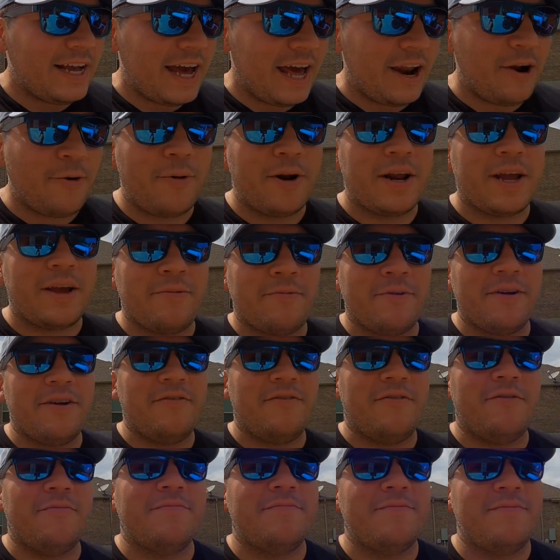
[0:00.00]
don't want to get rid
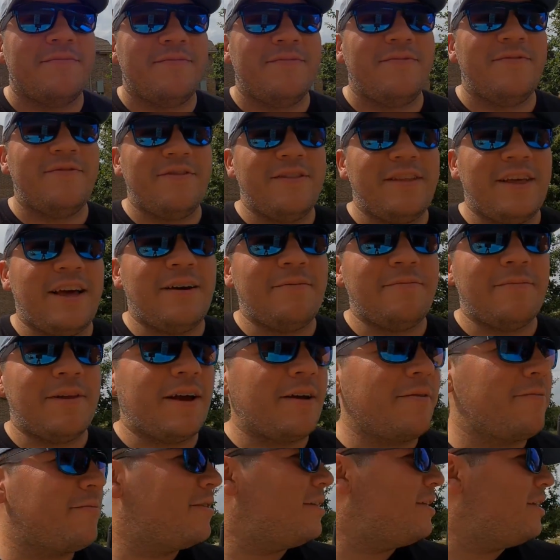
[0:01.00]
of them. I'm
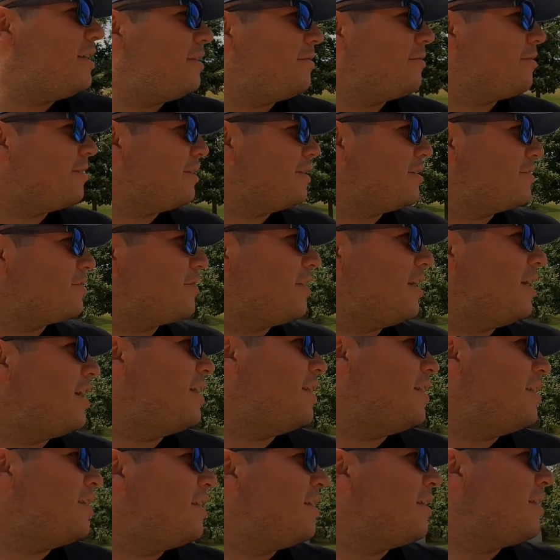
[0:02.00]
like really
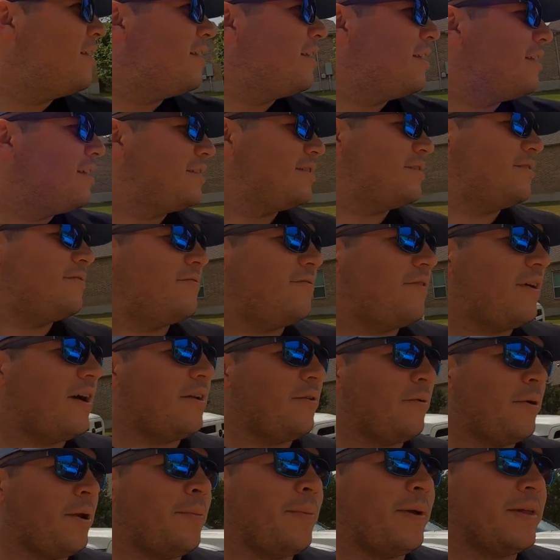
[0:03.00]
trying to
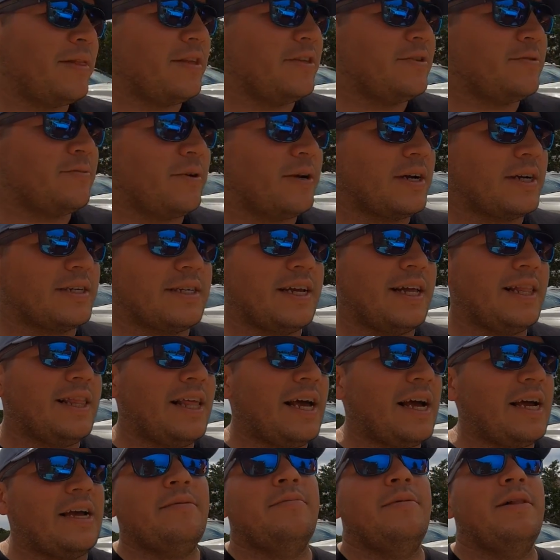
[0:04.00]
find a way to make these work, because I
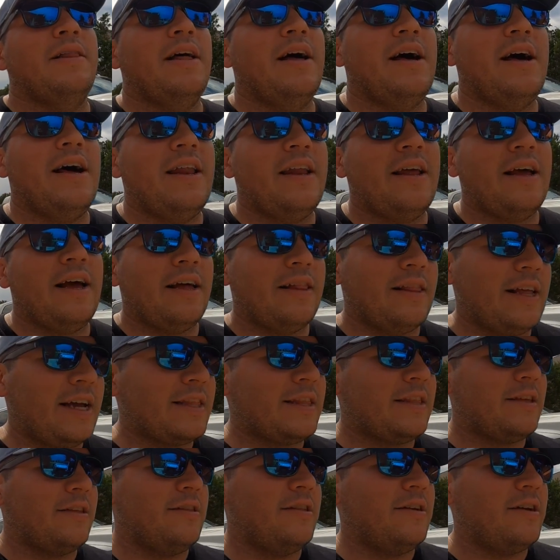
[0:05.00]
like them a lot. I
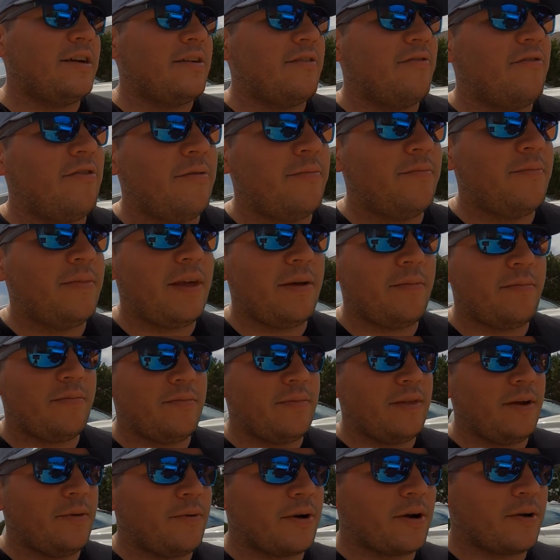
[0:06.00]
like the look of them.
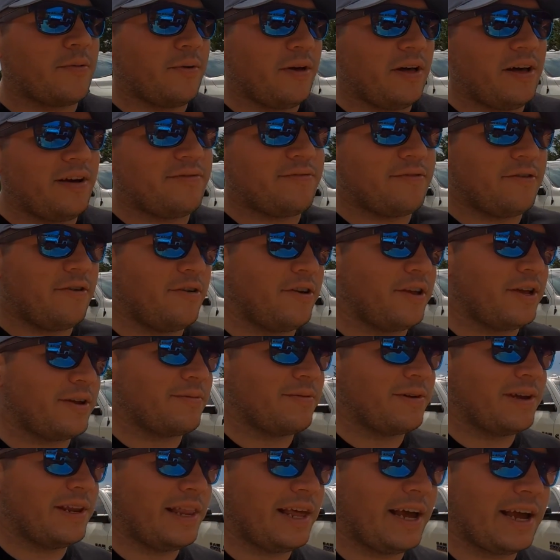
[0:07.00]
They work well off-road. You
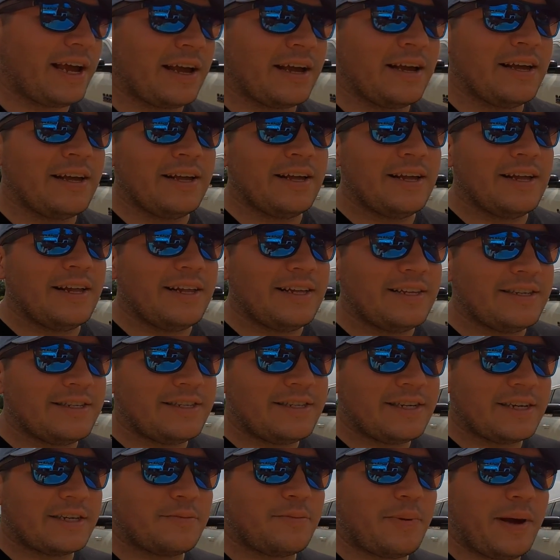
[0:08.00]
can run like
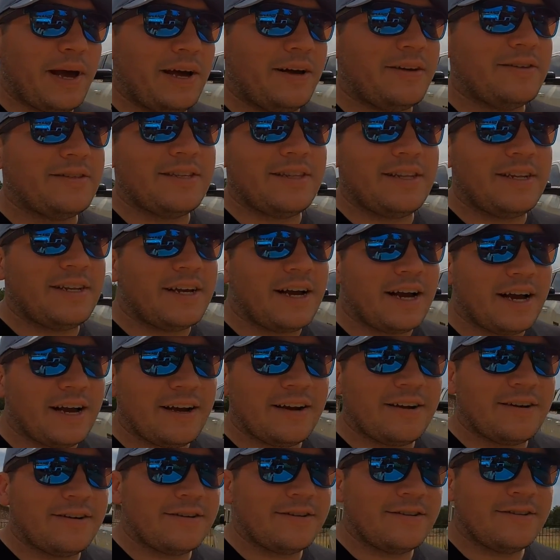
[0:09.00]
6 pounds in the
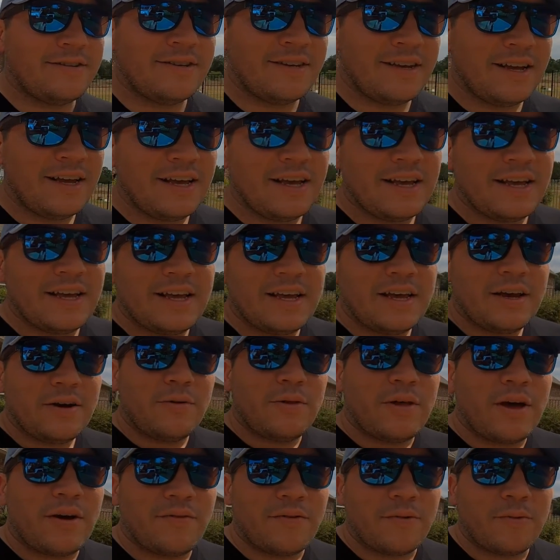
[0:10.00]
tires
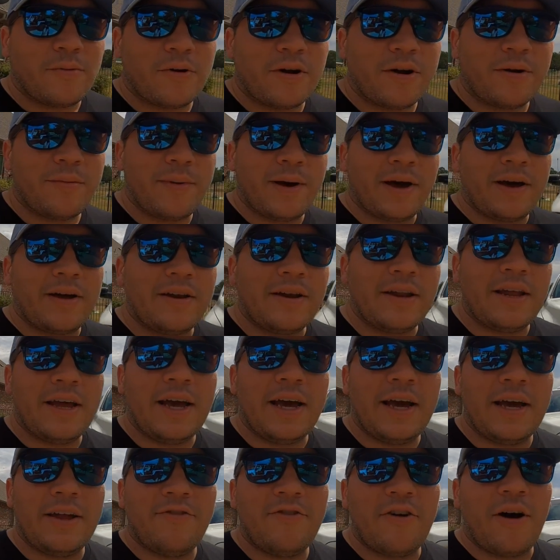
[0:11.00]
without having to worry
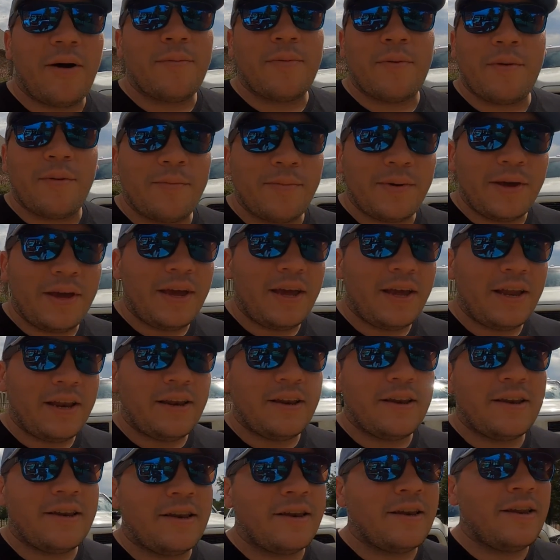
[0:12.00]
about dropping a
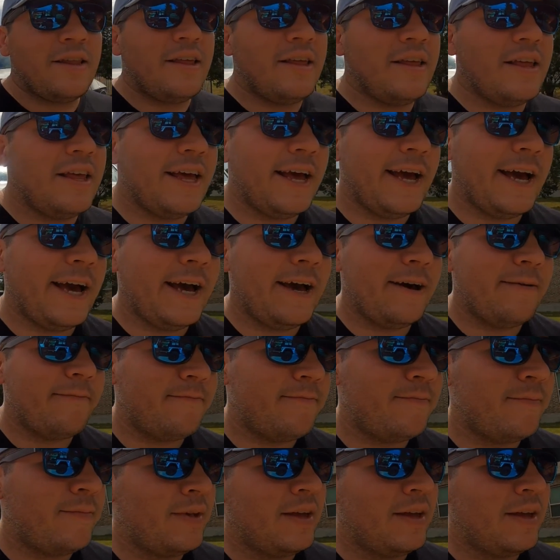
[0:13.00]
bead. I